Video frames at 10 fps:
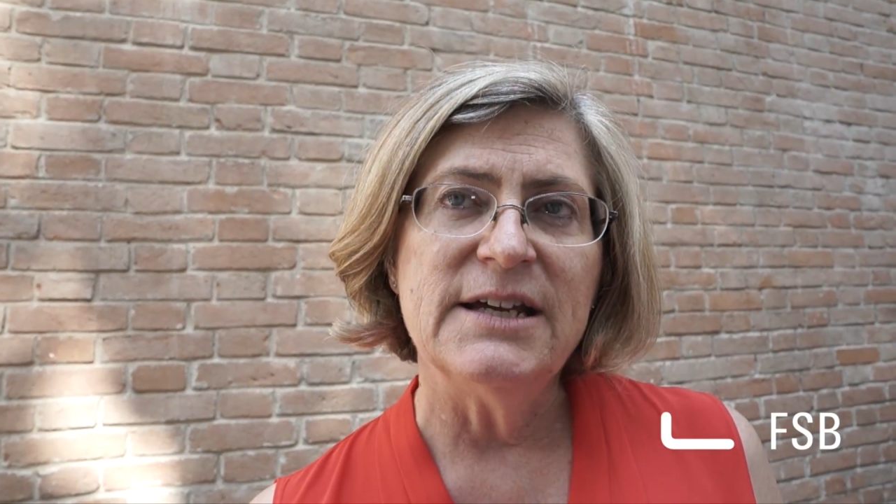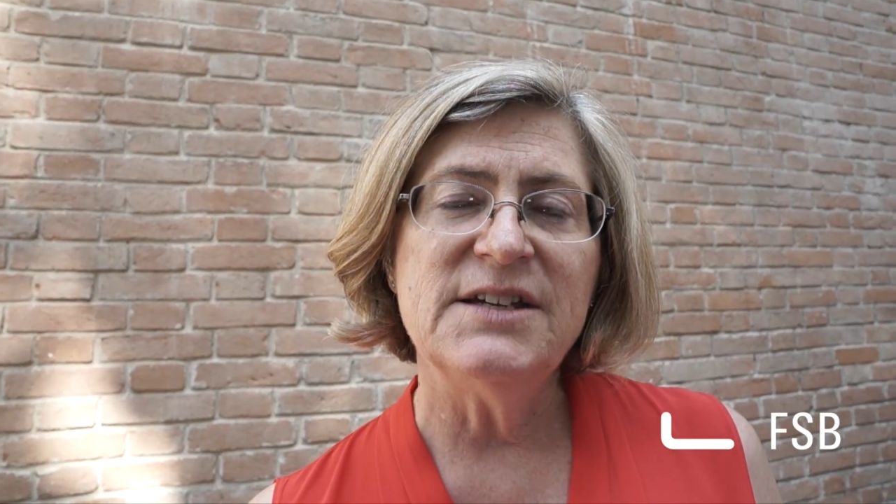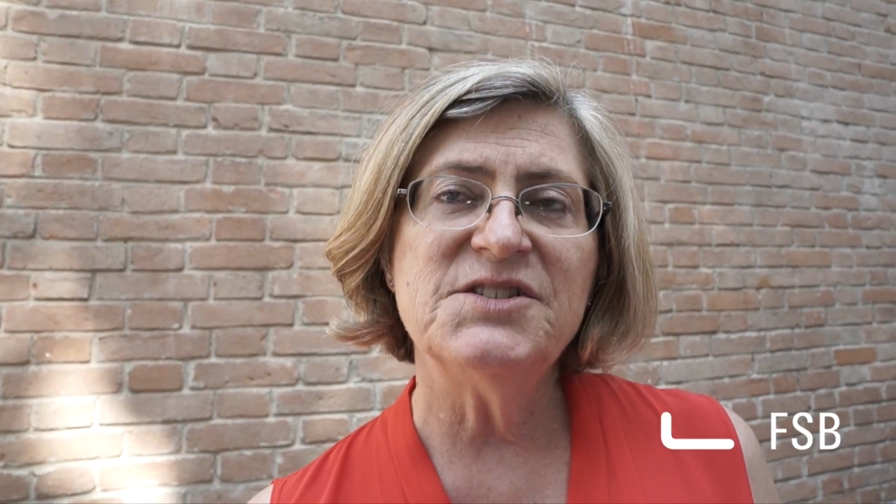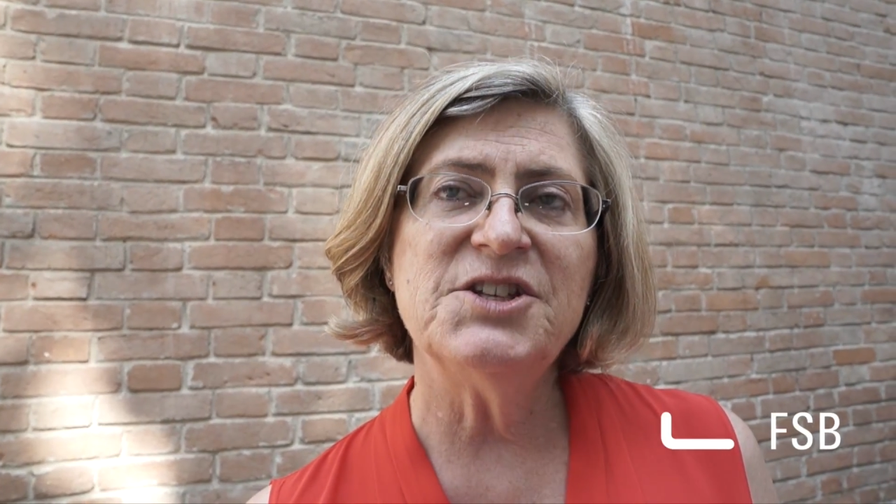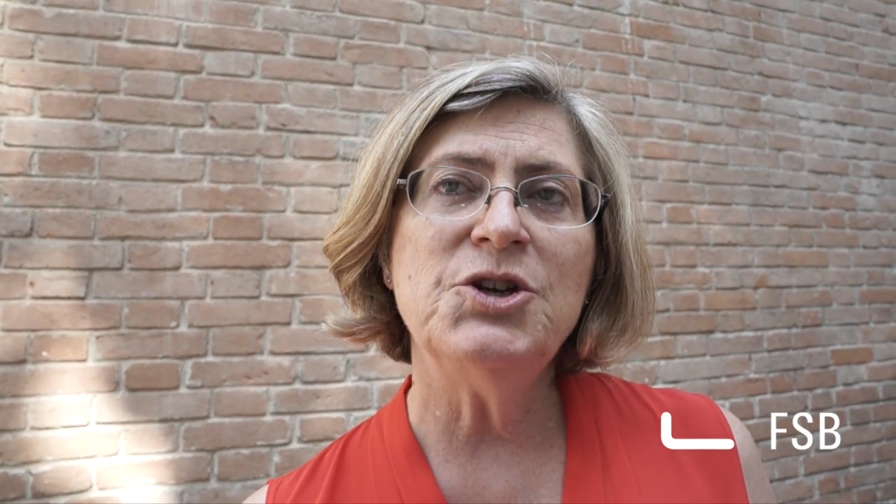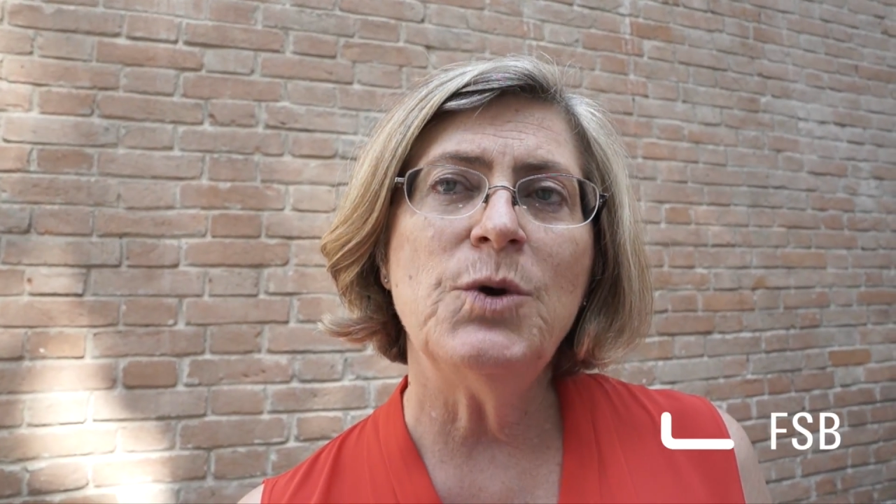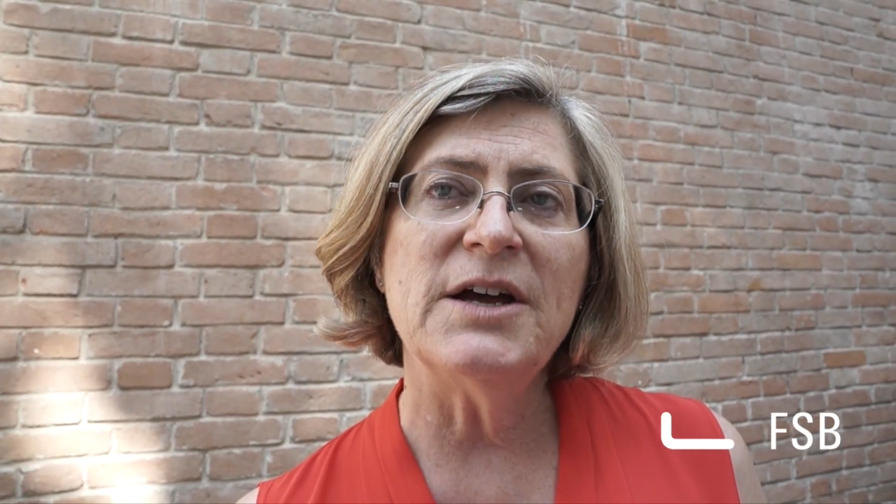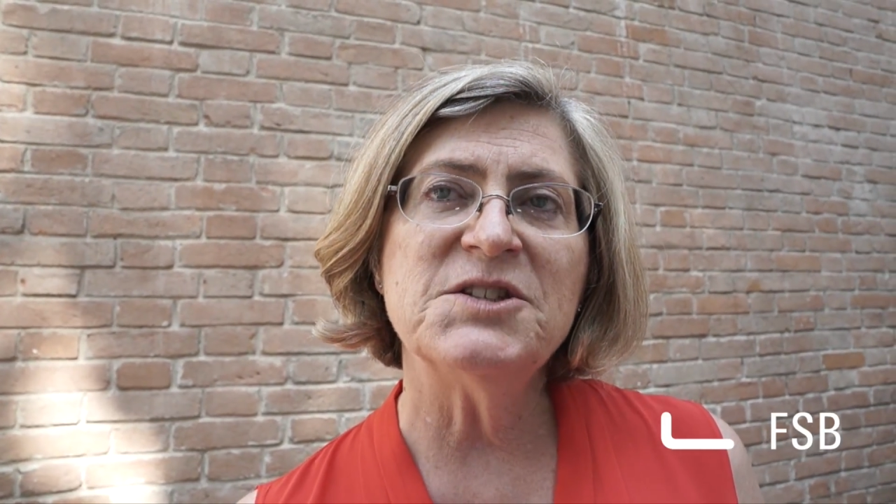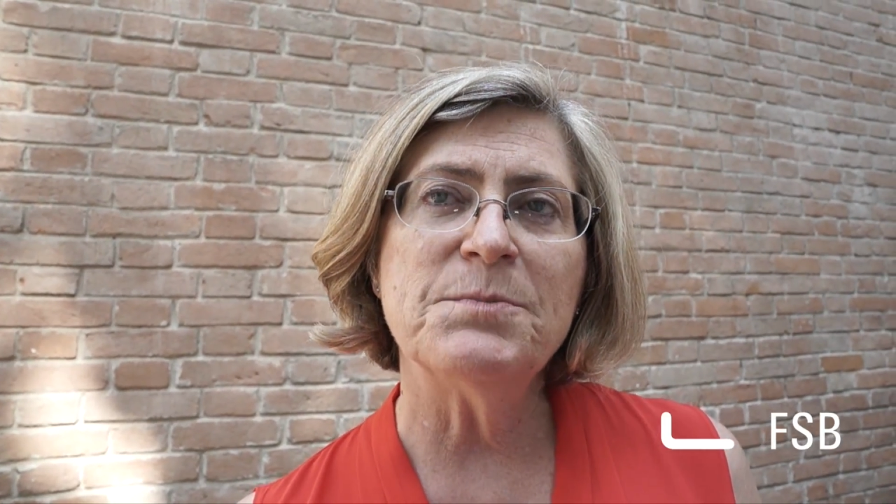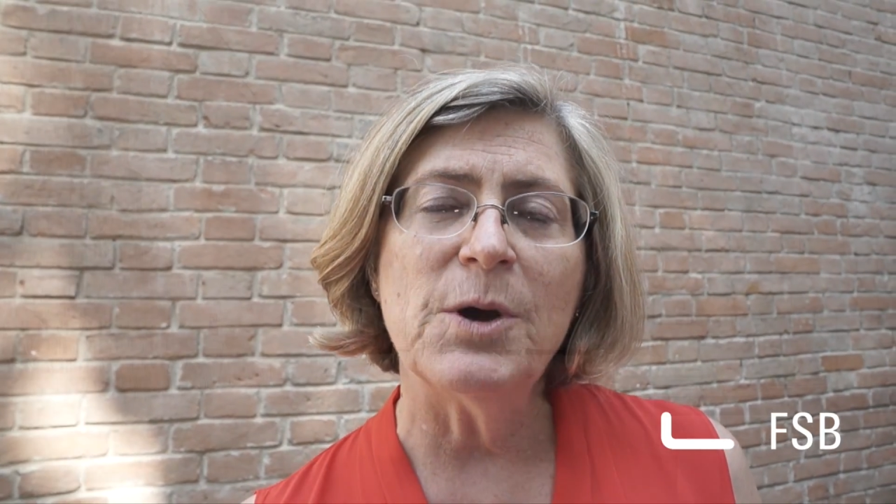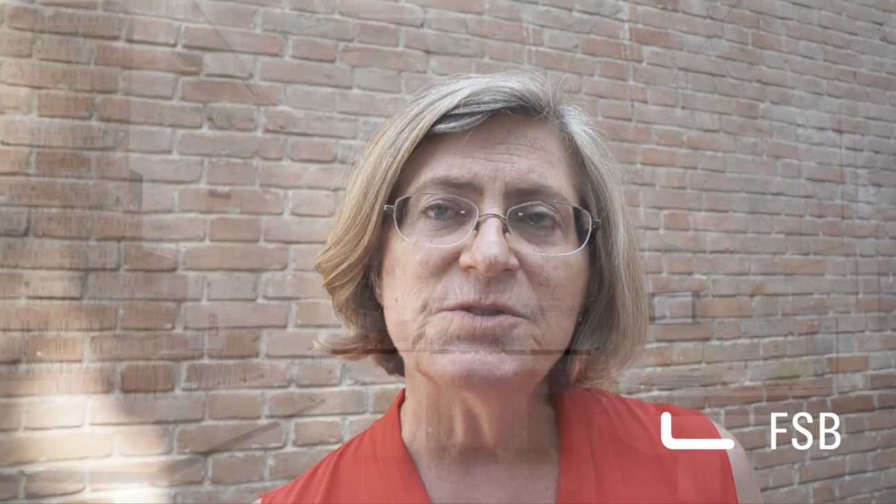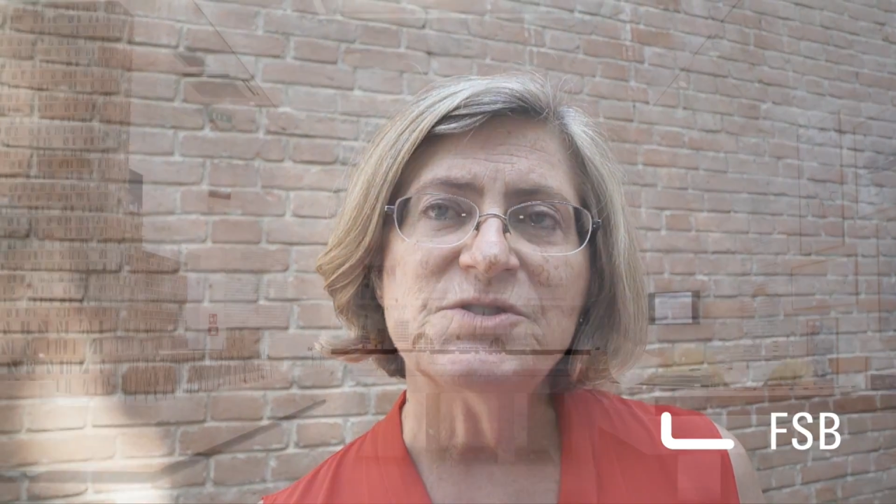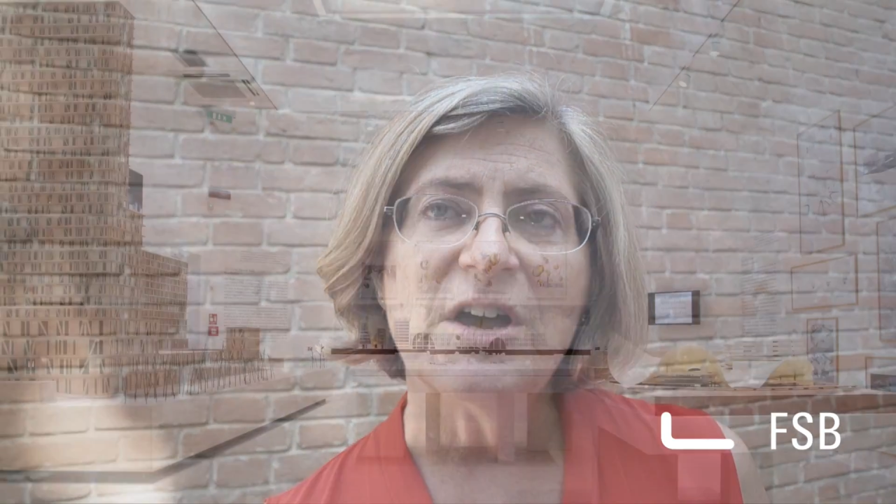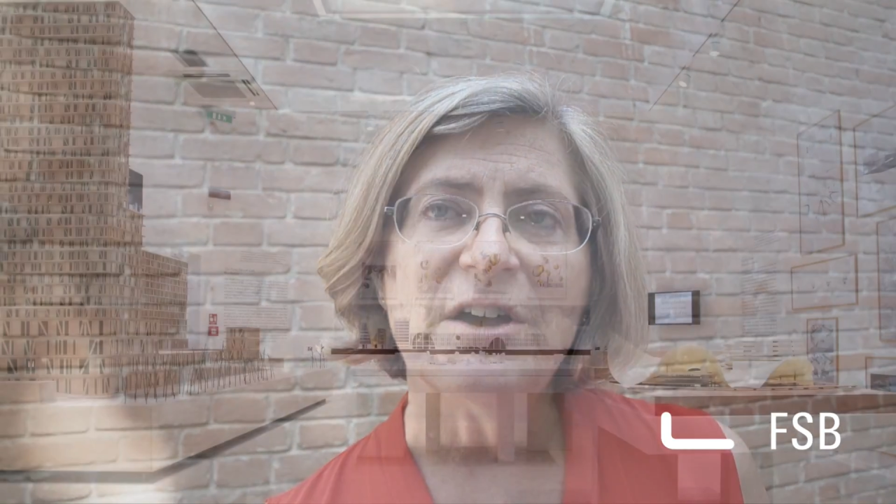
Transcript: is the U.S. Post